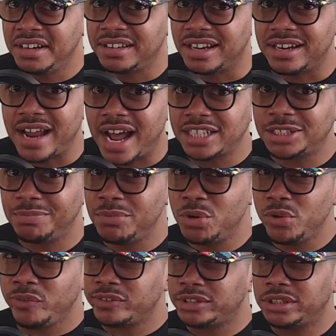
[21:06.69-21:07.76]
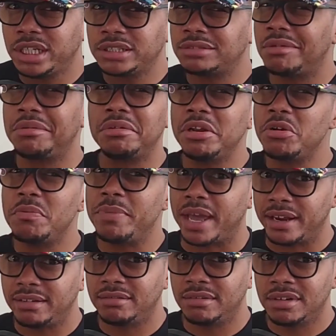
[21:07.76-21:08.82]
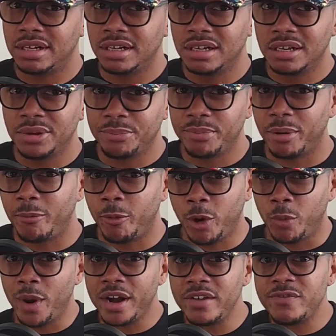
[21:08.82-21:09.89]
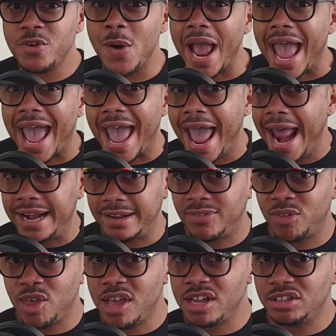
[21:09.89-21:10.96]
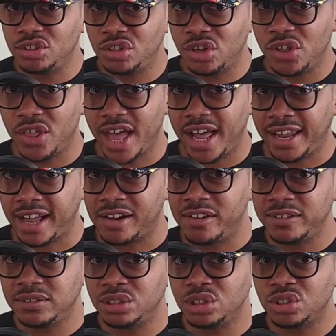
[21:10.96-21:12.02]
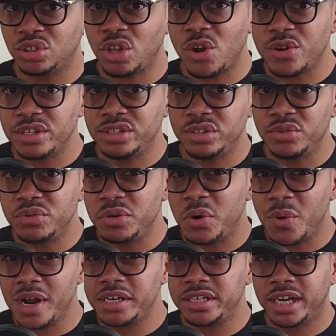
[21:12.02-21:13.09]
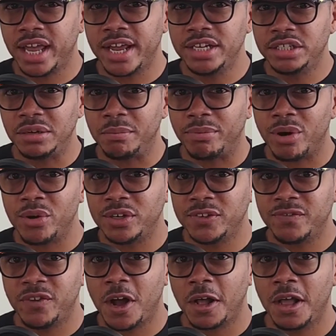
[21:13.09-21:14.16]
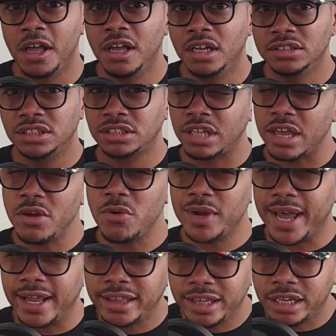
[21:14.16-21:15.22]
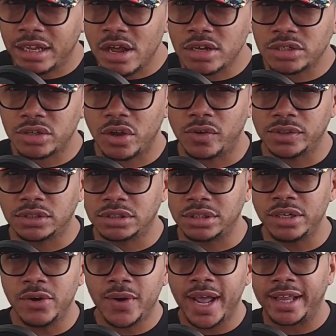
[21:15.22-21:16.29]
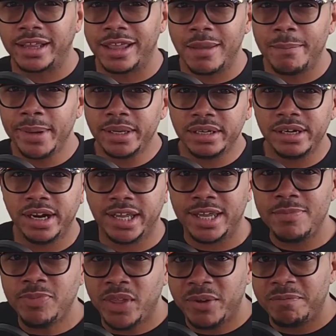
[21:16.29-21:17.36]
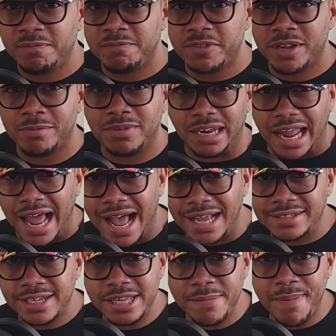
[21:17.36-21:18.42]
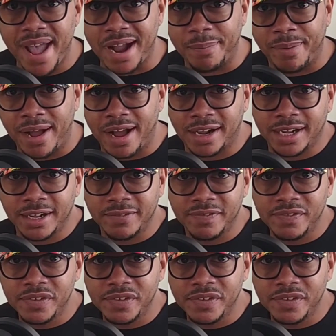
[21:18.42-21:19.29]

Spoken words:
The notch moves just a little bit. But what if you add things to that? Like, what if she's 32, no education, broke as fuck, still got the looks though, and still got the ability to keep them lies in the back pocket?